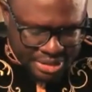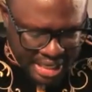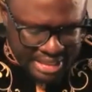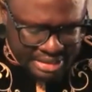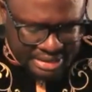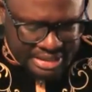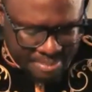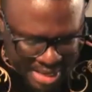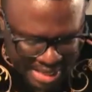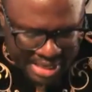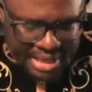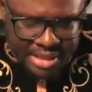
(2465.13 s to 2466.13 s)

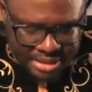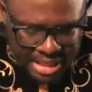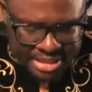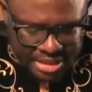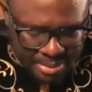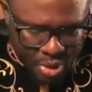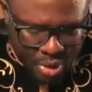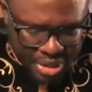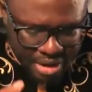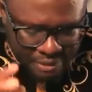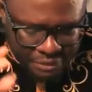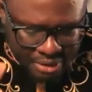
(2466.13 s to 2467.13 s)
testimony, testimony
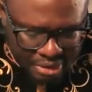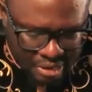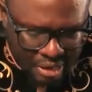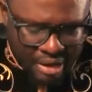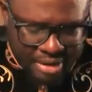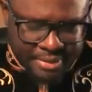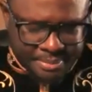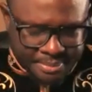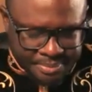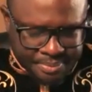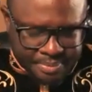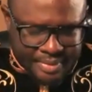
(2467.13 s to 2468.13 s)
of God,
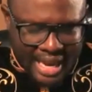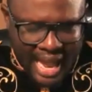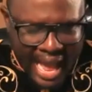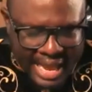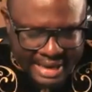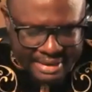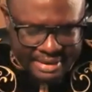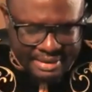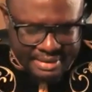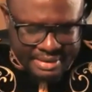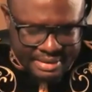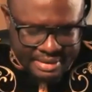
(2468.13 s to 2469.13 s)
and
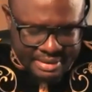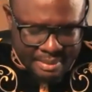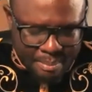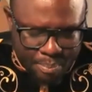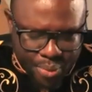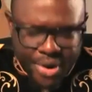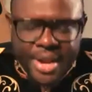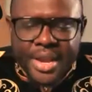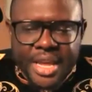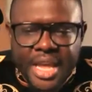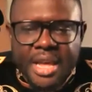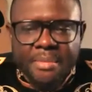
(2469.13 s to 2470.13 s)
bring
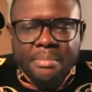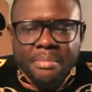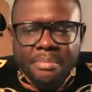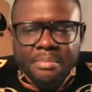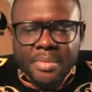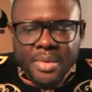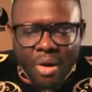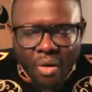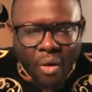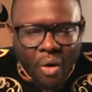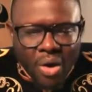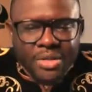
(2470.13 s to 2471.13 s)
him
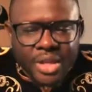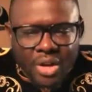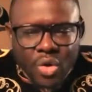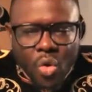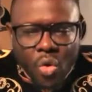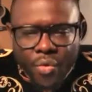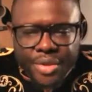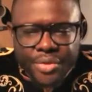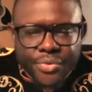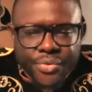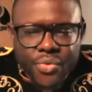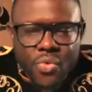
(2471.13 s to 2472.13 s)
all the glory
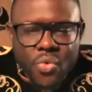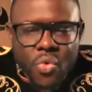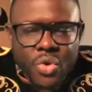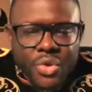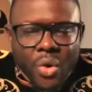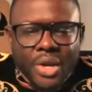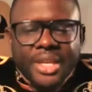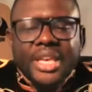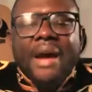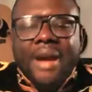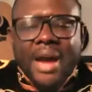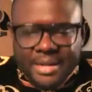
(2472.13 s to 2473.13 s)
through your
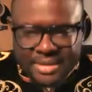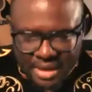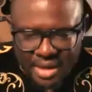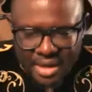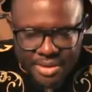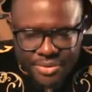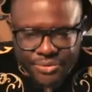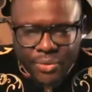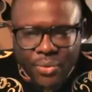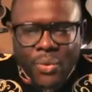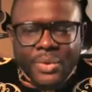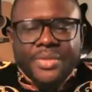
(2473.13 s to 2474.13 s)
character,
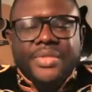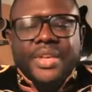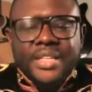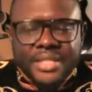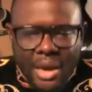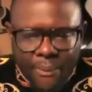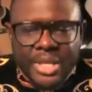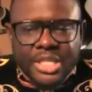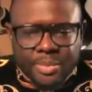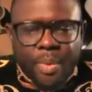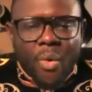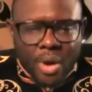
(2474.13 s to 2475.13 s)
through the things that we
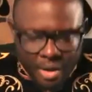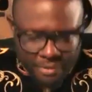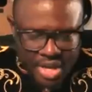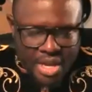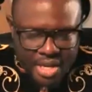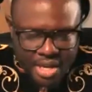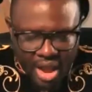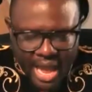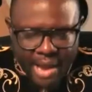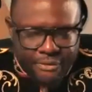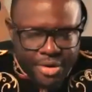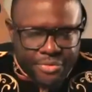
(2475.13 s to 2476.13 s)
spoke of.
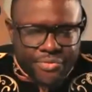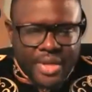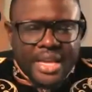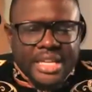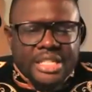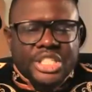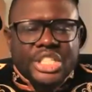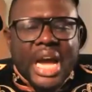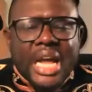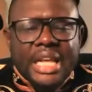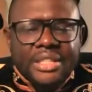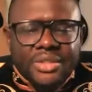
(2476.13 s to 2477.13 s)
Everything is
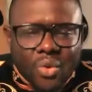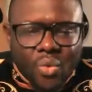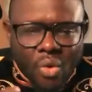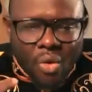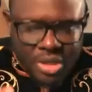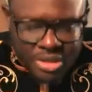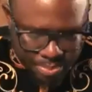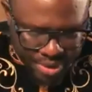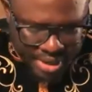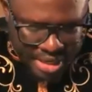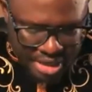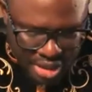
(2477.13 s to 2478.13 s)
channeled towards
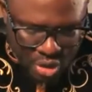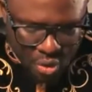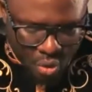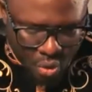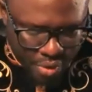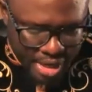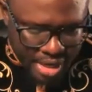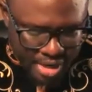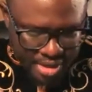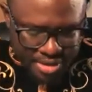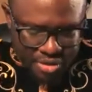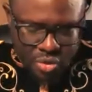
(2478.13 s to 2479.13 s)
bringing glory
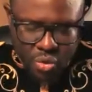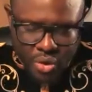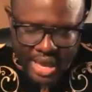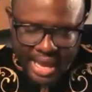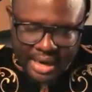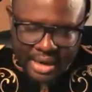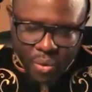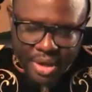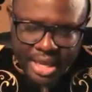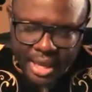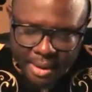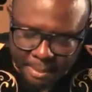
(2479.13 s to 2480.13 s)
to
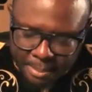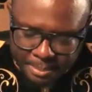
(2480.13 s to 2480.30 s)
Elohim.